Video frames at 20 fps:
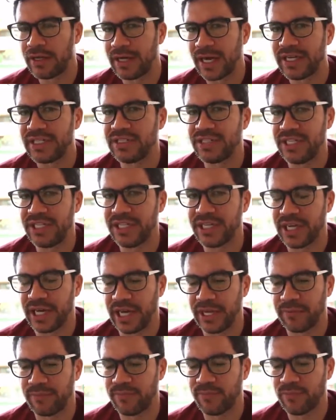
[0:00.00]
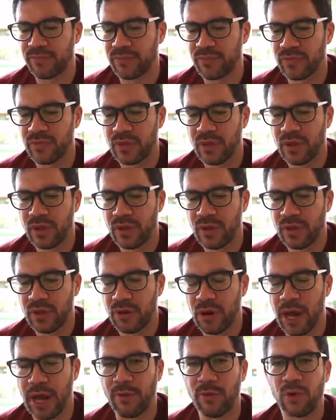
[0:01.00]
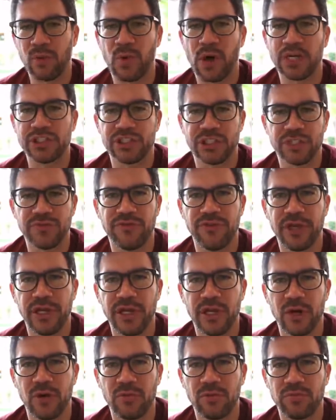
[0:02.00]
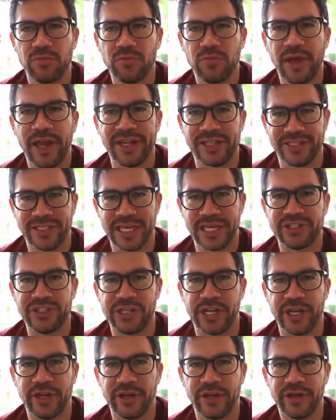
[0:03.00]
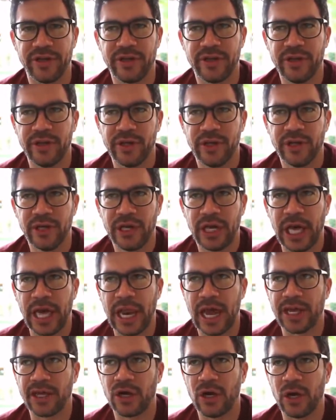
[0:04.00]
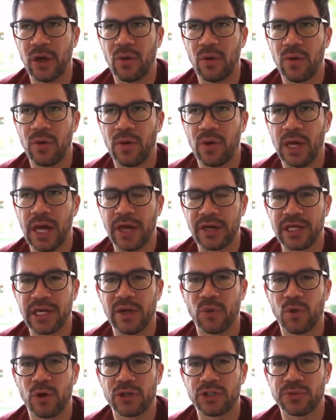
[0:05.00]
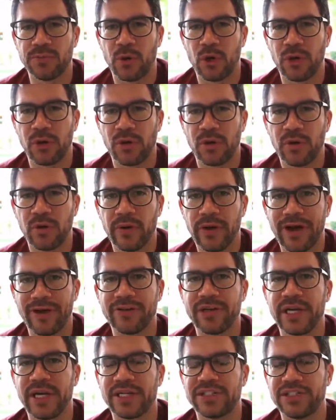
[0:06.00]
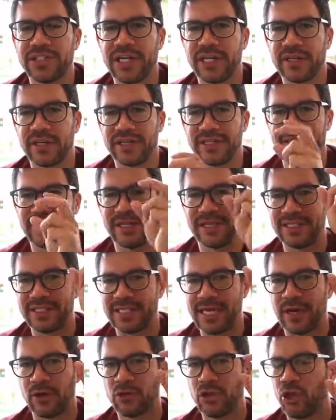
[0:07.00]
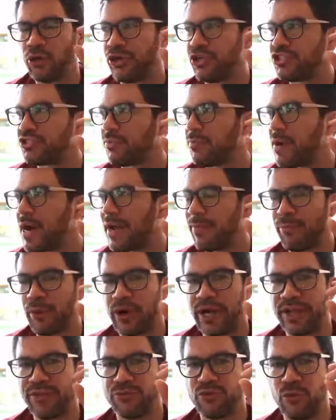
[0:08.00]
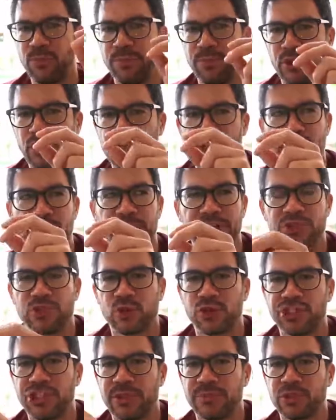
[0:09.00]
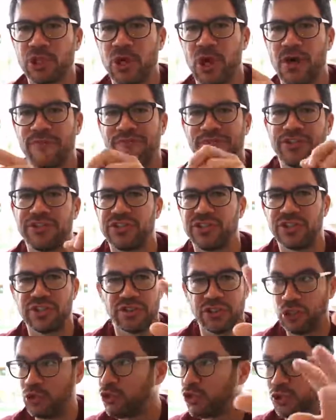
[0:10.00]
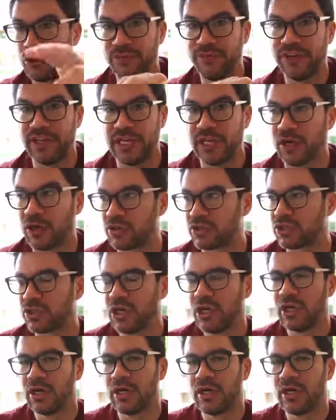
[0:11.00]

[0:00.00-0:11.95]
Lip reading: 19 again, I would watch this video and test it. And I go, how can I work smarter? How can I take and download into my brain through books, mentorships, conferences, YouTube videos,